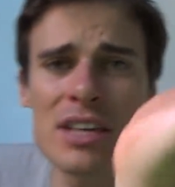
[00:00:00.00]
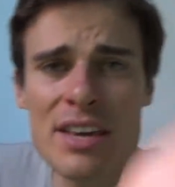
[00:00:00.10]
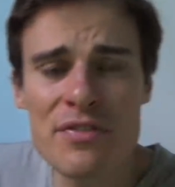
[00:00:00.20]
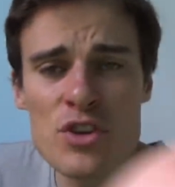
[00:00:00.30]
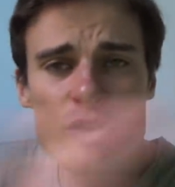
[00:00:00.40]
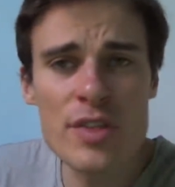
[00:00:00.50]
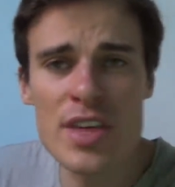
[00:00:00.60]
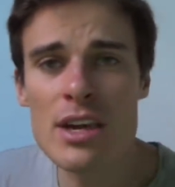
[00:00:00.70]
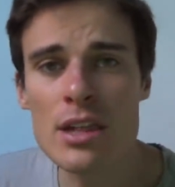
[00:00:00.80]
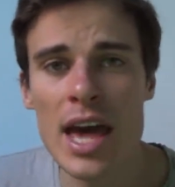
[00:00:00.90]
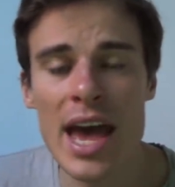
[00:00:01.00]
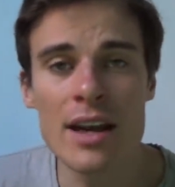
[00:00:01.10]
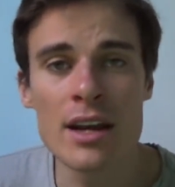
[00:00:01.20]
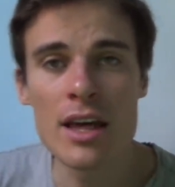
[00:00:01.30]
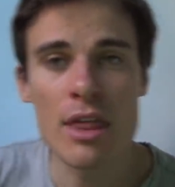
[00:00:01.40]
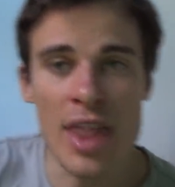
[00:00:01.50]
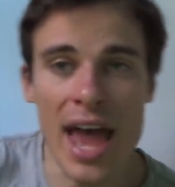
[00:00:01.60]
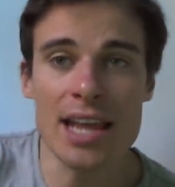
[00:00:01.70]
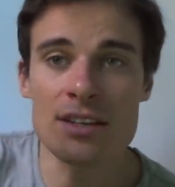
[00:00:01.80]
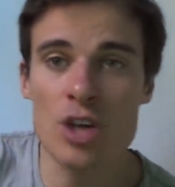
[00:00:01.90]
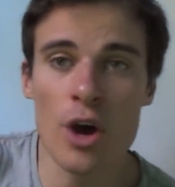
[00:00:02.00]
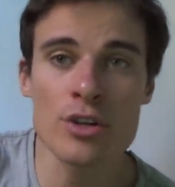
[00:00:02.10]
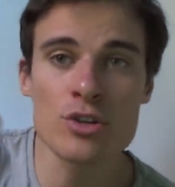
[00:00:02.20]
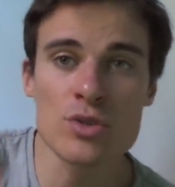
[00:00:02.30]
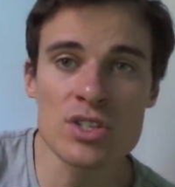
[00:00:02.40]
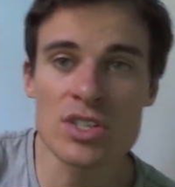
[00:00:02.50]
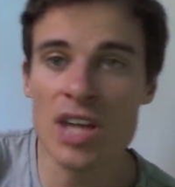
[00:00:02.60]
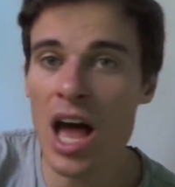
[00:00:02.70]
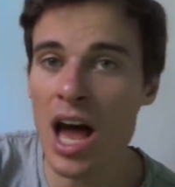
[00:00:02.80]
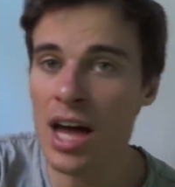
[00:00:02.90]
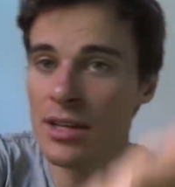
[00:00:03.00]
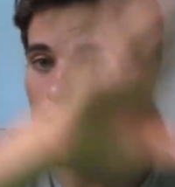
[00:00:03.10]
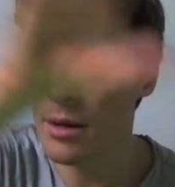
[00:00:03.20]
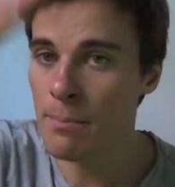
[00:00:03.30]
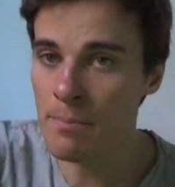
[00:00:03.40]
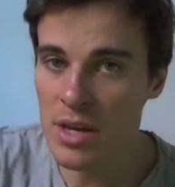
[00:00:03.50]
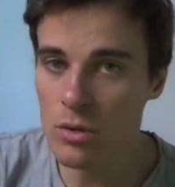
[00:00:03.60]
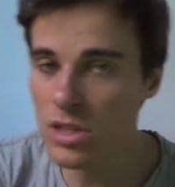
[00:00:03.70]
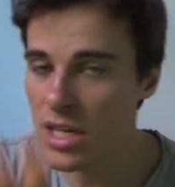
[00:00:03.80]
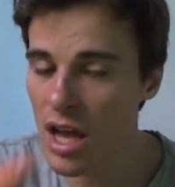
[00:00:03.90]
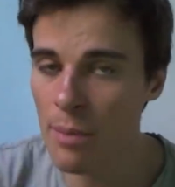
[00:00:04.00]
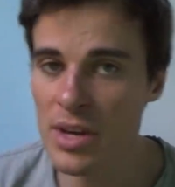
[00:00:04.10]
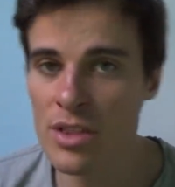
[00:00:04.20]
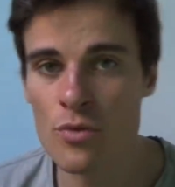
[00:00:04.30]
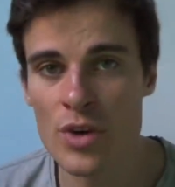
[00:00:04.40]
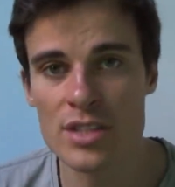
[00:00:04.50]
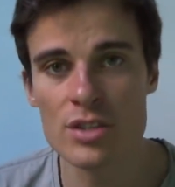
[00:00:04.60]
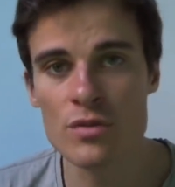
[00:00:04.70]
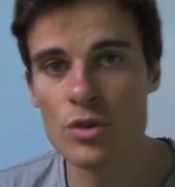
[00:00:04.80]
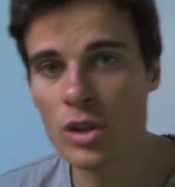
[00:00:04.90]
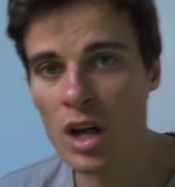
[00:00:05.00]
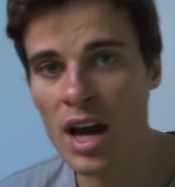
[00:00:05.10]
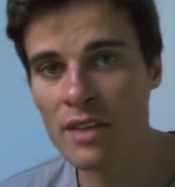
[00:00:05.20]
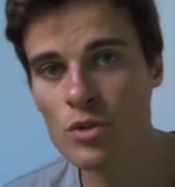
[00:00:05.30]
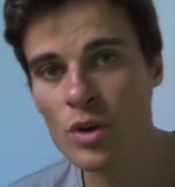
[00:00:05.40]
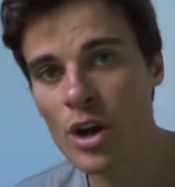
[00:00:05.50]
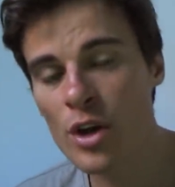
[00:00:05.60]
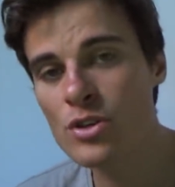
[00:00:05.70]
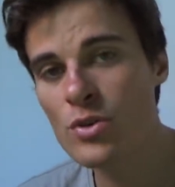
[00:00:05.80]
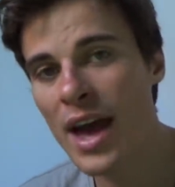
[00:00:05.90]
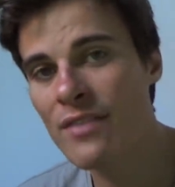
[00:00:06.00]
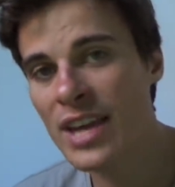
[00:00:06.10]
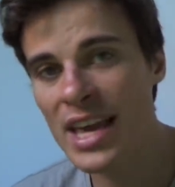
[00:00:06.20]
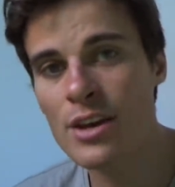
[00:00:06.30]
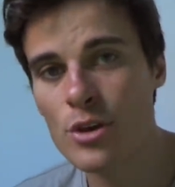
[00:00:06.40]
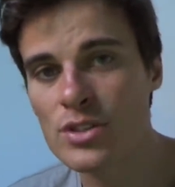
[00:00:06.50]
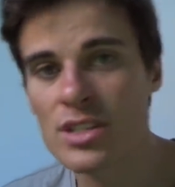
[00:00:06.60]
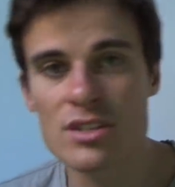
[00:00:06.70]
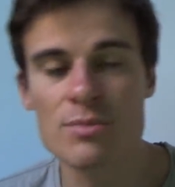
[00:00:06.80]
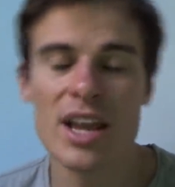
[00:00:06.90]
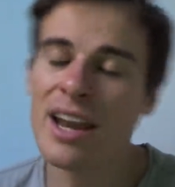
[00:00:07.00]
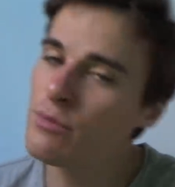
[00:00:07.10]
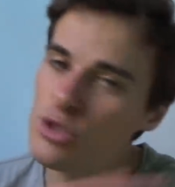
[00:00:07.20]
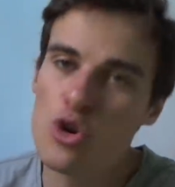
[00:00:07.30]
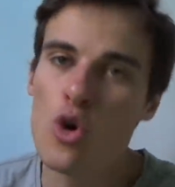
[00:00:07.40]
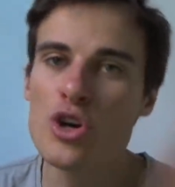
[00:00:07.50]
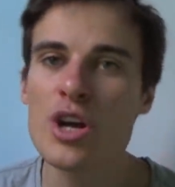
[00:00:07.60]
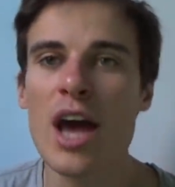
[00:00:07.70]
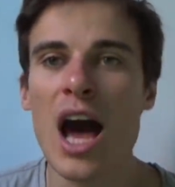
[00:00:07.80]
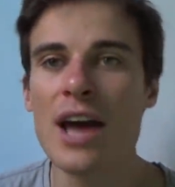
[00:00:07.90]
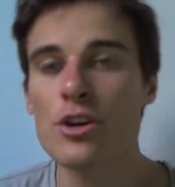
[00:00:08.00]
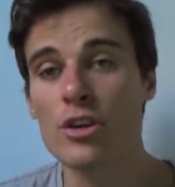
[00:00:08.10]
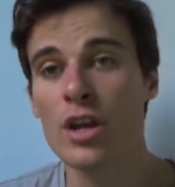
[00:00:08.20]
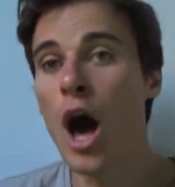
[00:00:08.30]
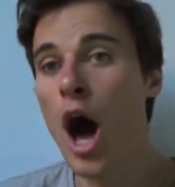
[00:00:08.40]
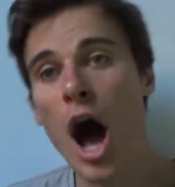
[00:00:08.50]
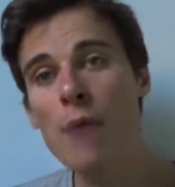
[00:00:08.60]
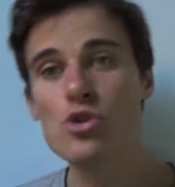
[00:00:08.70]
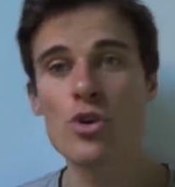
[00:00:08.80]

if you think that, that is going to start building up in the rest of your life. You are going to have an ecosystem that, and I'm sure you're going to argue that I'm